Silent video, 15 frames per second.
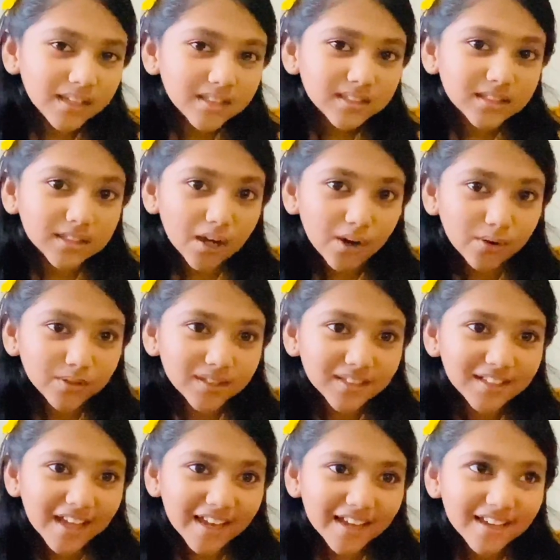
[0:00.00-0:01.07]
So
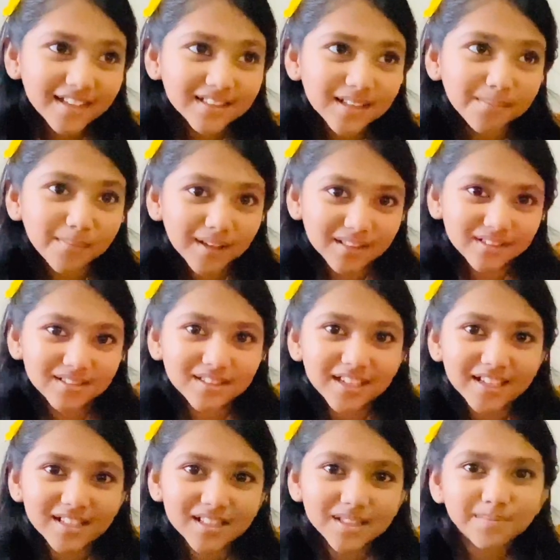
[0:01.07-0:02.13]
today is a Mother's
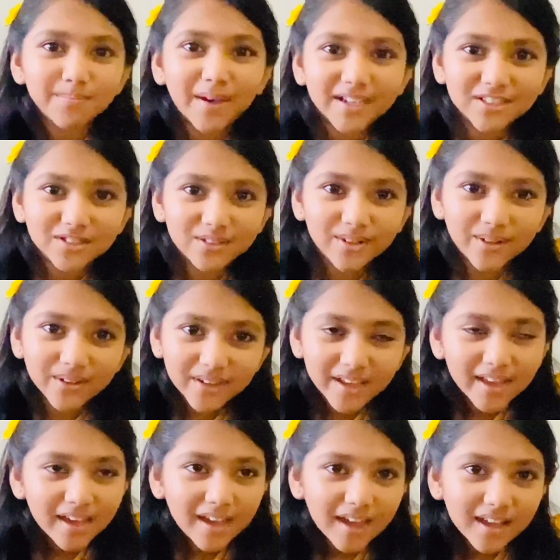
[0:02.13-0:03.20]
Day special,
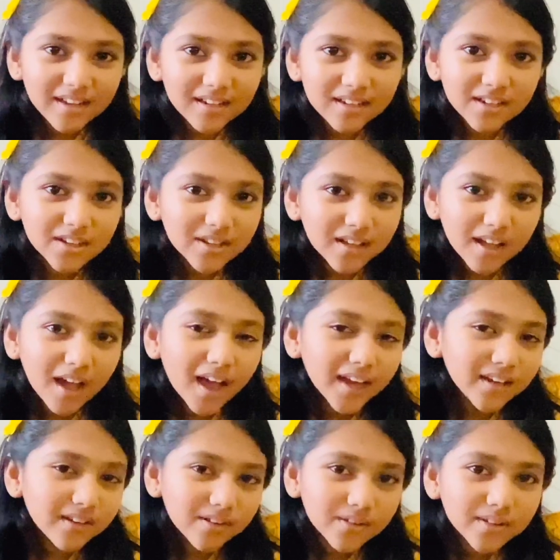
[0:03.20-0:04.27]
and
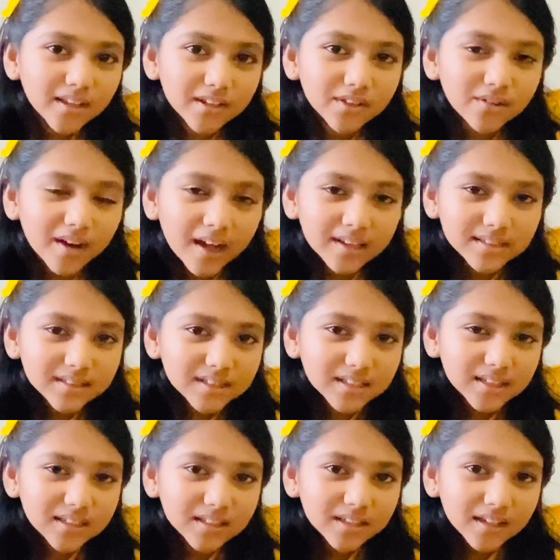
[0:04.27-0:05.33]
I know that you're
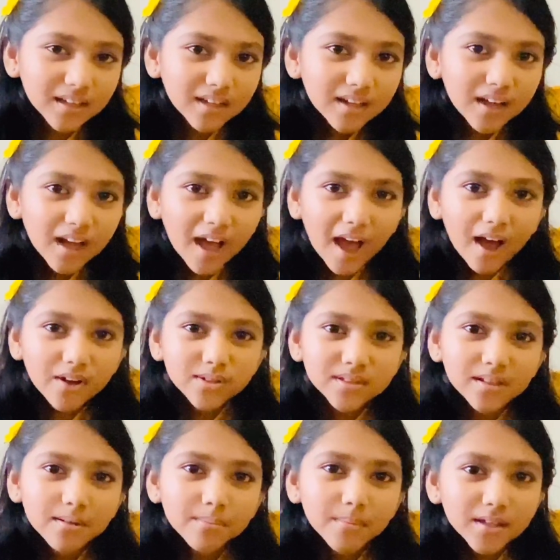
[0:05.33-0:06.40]
asking, how is
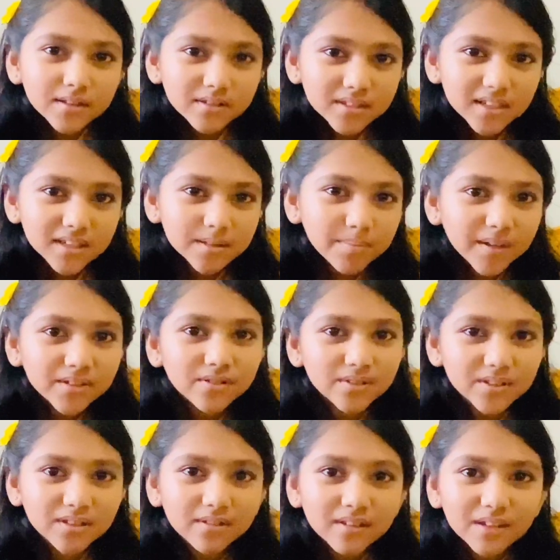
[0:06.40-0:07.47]
it a Mother's Day special?
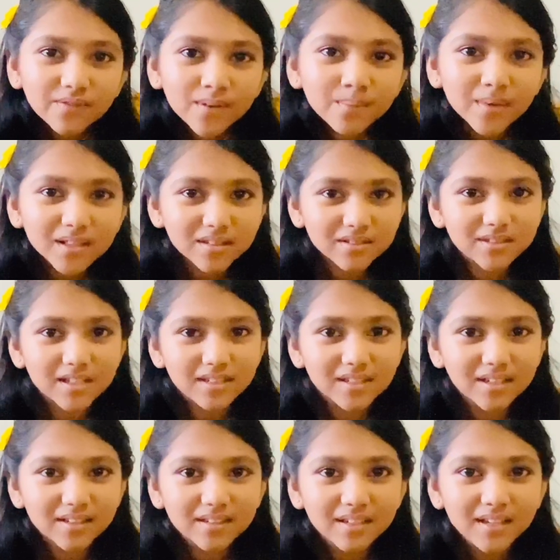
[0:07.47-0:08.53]
It's not even Mother's Day yet.